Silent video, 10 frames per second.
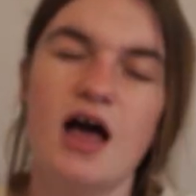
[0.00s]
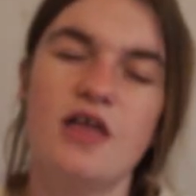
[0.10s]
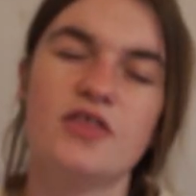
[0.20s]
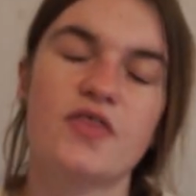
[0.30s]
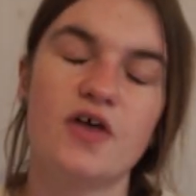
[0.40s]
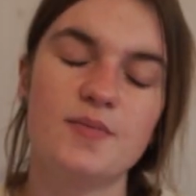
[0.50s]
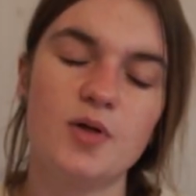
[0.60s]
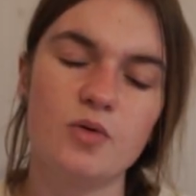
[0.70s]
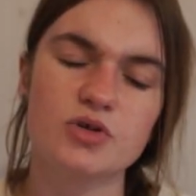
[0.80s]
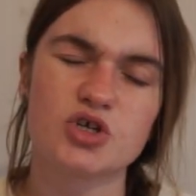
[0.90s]
the thermal
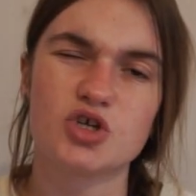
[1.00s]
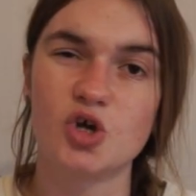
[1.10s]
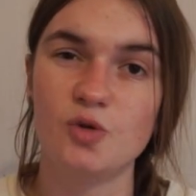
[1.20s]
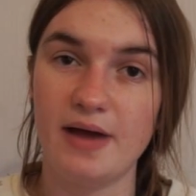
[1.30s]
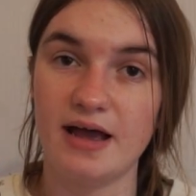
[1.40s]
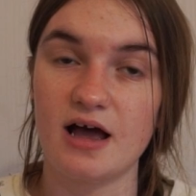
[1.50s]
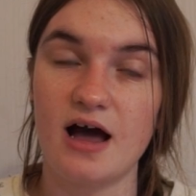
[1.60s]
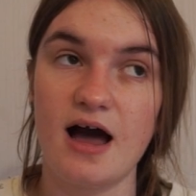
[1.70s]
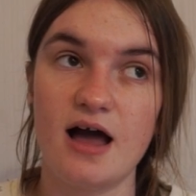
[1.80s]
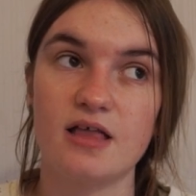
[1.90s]
ones are too big.
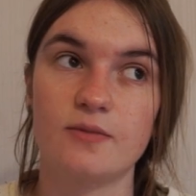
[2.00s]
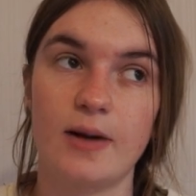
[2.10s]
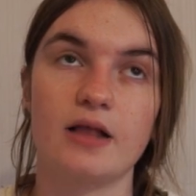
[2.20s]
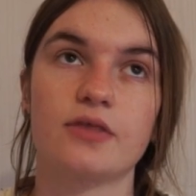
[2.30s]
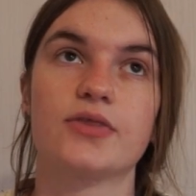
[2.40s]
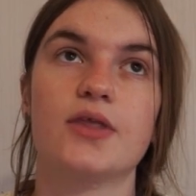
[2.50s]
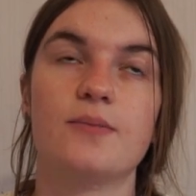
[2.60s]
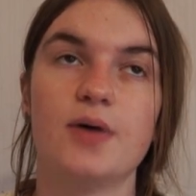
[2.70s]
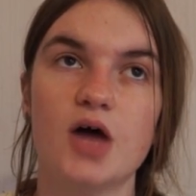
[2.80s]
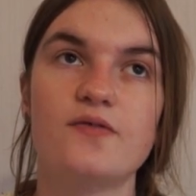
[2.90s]
Well, they're
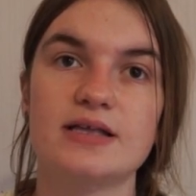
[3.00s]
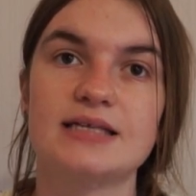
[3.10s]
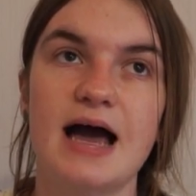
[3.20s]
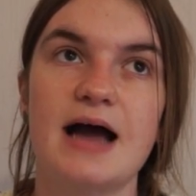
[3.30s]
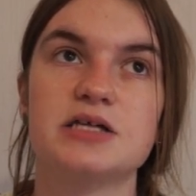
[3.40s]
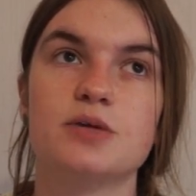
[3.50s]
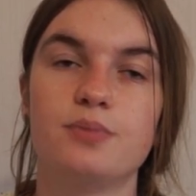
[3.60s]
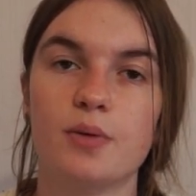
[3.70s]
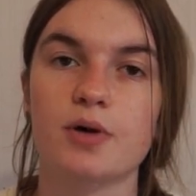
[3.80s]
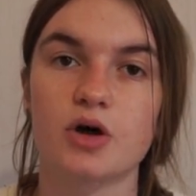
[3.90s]
perfect size,
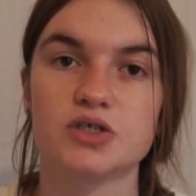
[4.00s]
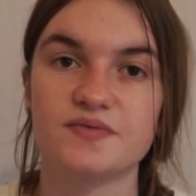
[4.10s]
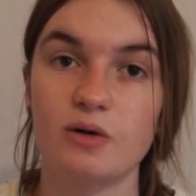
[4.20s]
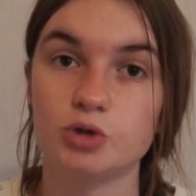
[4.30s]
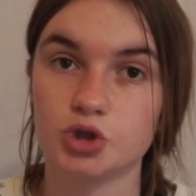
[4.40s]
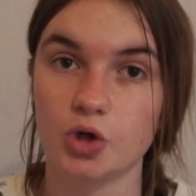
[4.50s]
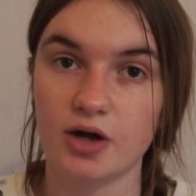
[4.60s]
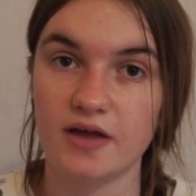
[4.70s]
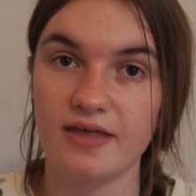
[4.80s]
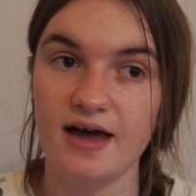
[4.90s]
but because of how
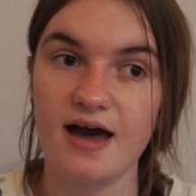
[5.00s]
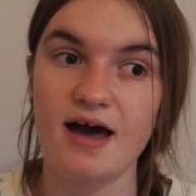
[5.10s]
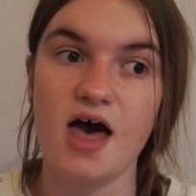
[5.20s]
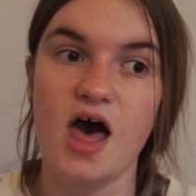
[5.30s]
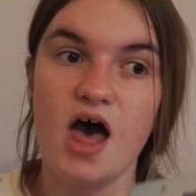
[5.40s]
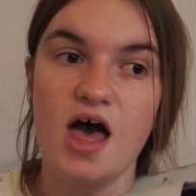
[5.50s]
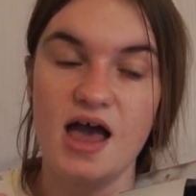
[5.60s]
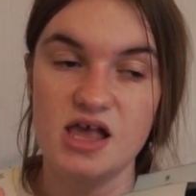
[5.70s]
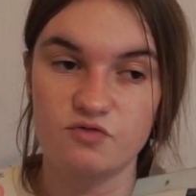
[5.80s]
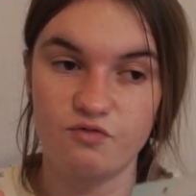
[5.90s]
chunky they are,
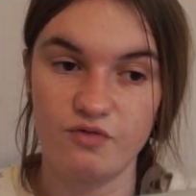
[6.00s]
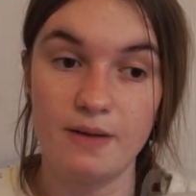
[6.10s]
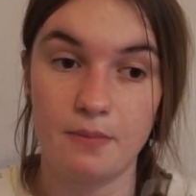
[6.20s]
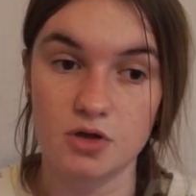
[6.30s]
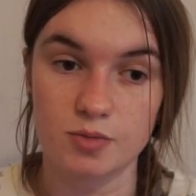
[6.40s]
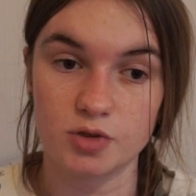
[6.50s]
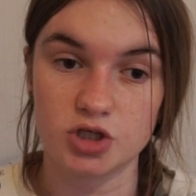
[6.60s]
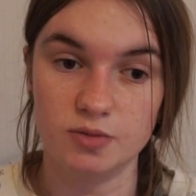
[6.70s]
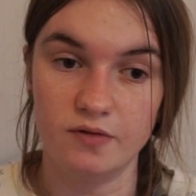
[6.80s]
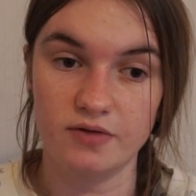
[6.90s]
it's impossible
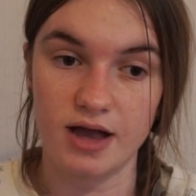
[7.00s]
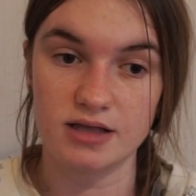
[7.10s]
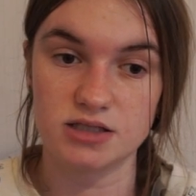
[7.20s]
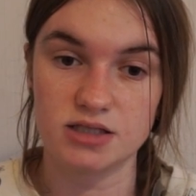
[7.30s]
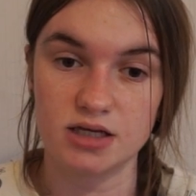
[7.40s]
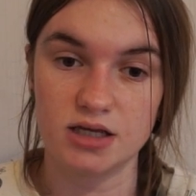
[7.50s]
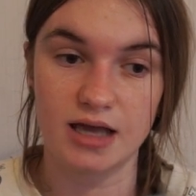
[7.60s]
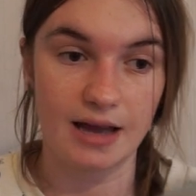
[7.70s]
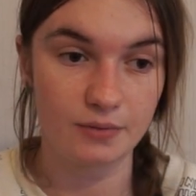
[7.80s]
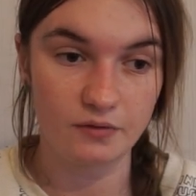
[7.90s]
to move your hands. You
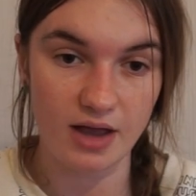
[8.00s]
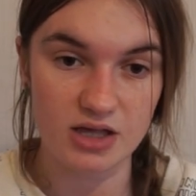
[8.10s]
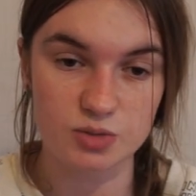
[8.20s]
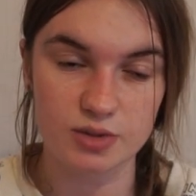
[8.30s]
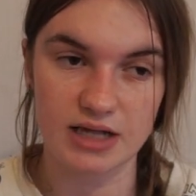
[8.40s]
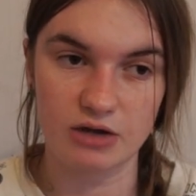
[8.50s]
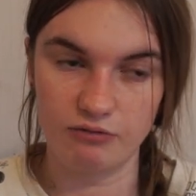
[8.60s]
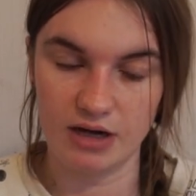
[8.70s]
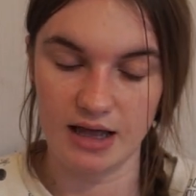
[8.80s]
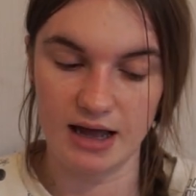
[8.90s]
can move your hands, but it's like
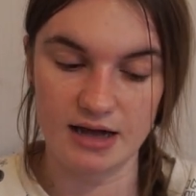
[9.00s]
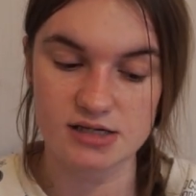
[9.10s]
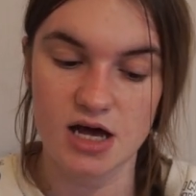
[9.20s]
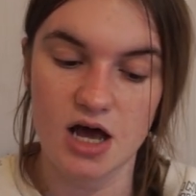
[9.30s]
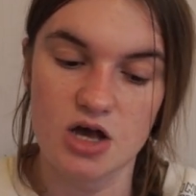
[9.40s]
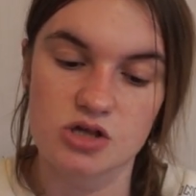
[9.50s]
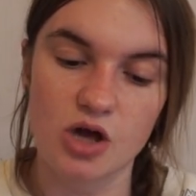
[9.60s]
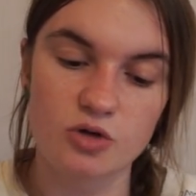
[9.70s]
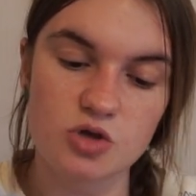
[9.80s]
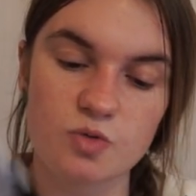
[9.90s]
really hard.
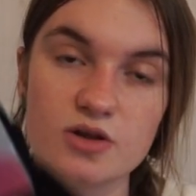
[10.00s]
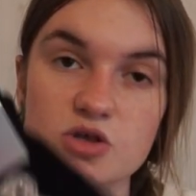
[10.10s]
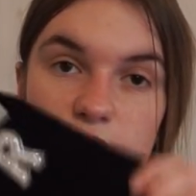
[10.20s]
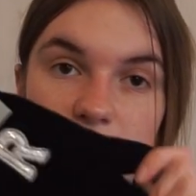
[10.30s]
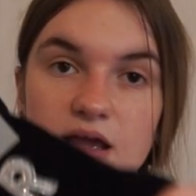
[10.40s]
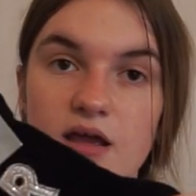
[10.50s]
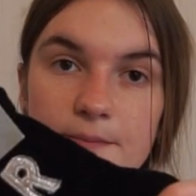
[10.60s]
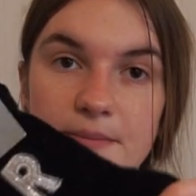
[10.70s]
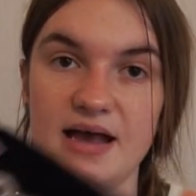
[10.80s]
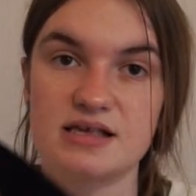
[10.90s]
So I just wanted some like
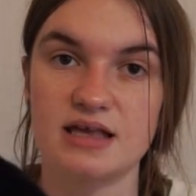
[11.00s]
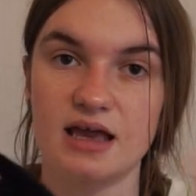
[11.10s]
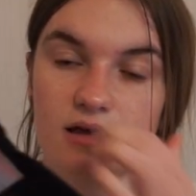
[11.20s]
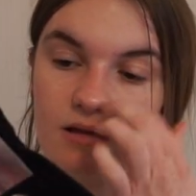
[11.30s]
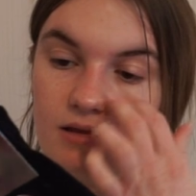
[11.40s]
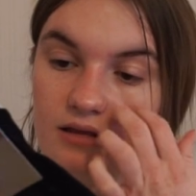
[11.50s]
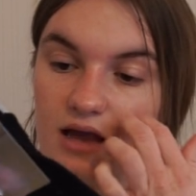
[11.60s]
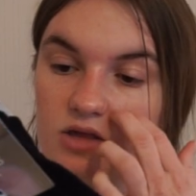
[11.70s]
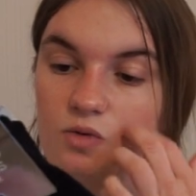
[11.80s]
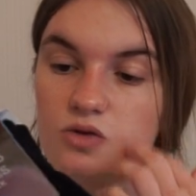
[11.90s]
basic
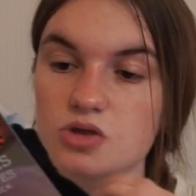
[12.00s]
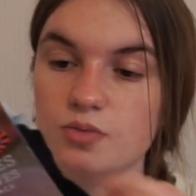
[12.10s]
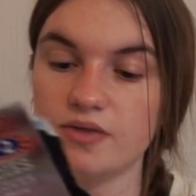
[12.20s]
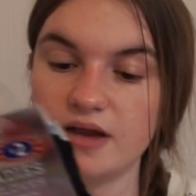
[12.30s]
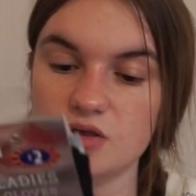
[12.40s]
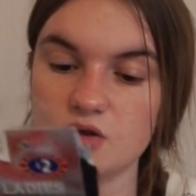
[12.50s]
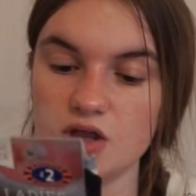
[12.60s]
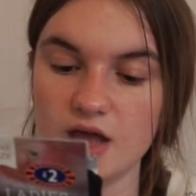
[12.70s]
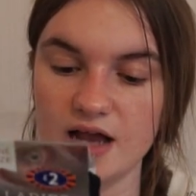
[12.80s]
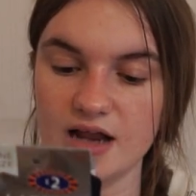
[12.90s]
nice ones, but then I saw
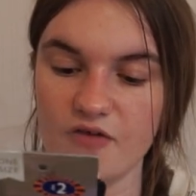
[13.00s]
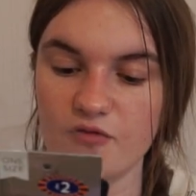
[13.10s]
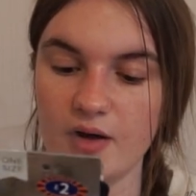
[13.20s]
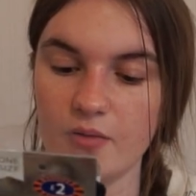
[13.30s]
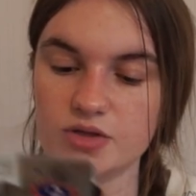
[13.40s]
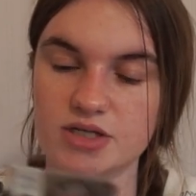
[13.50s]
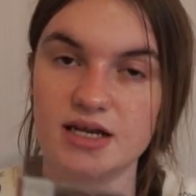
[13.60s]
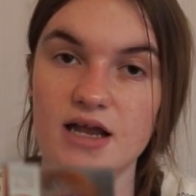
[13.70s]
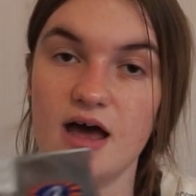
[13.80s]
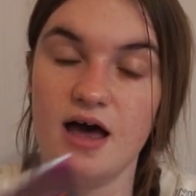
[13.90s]
they had alphabet ones
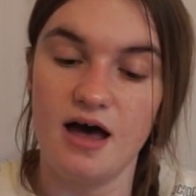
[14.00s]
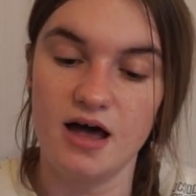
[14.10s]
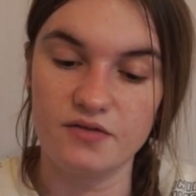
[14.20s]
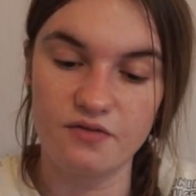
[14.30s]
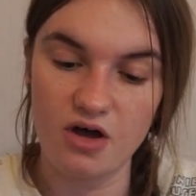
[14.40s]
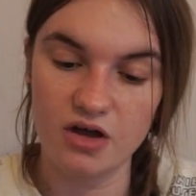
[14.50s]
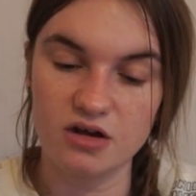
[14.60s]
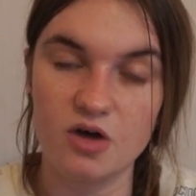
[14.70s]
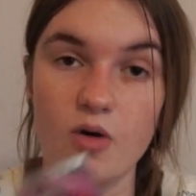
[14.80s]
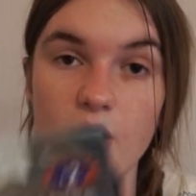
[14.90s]
in, and I thought, you
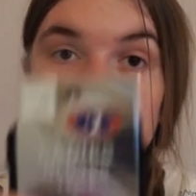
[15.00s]
know what, I'm